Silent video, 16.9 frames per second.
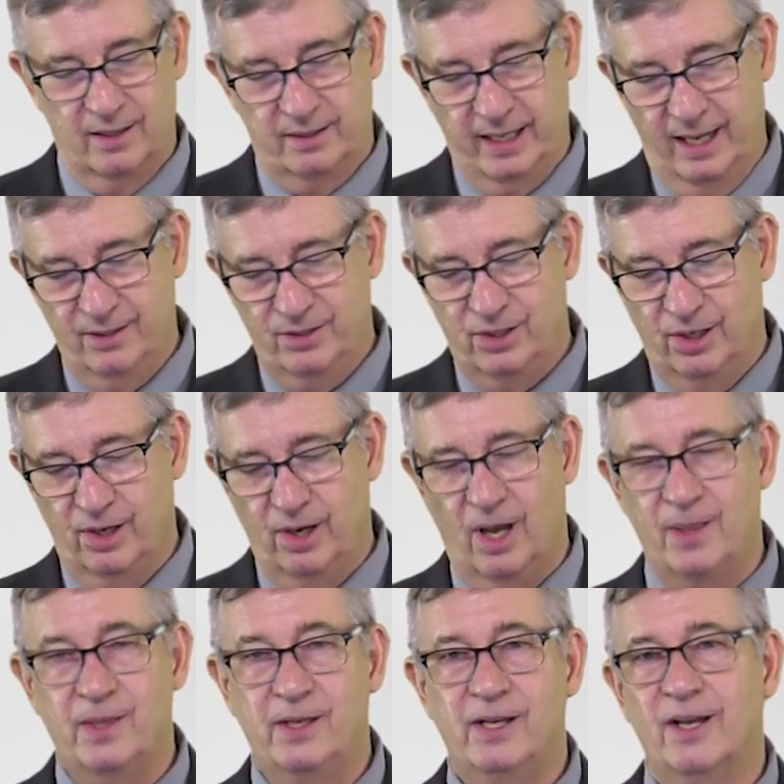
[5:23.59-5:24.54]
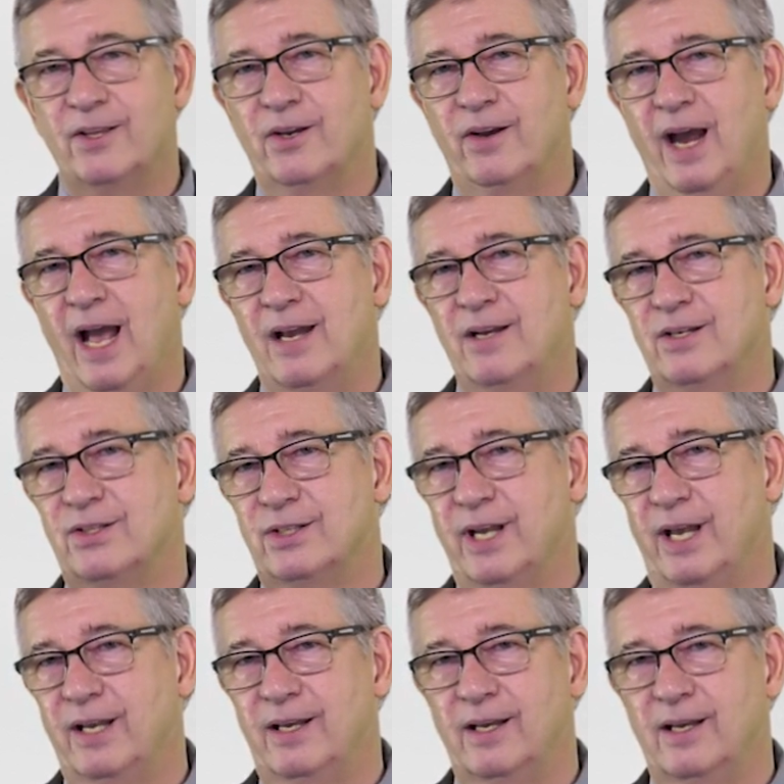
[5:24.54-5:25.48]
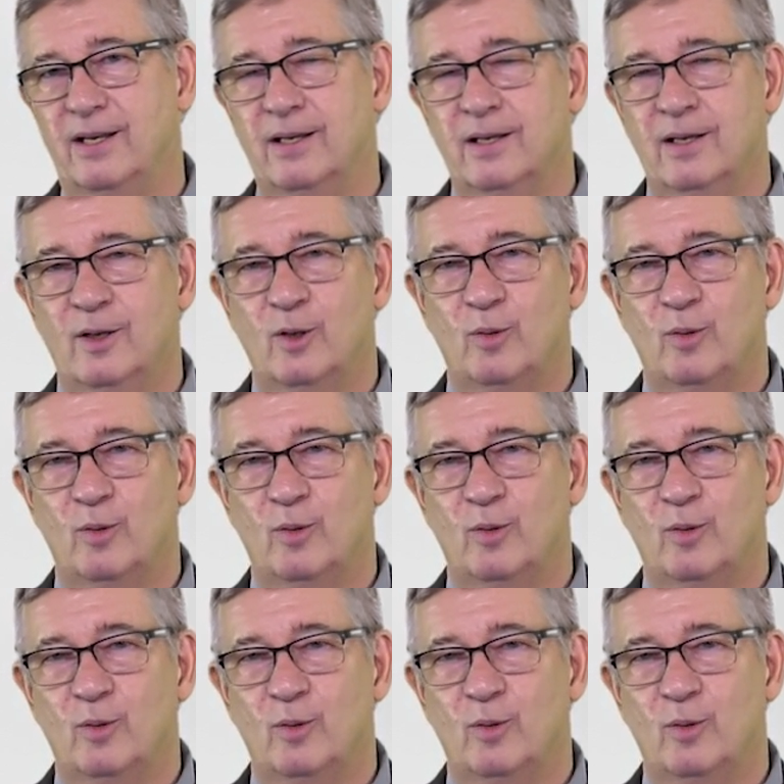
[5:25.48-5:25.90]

Tencent, on the other hand, is taking